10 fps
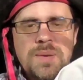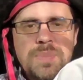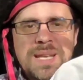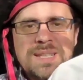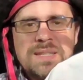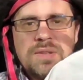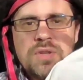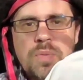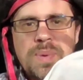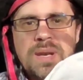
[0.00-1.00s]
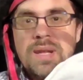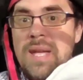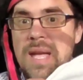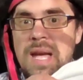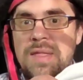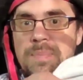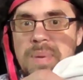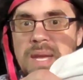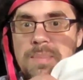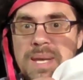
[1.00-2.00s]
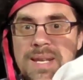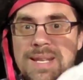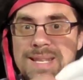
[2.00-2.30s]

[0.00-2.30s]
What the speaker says: plant cells open, and the pigment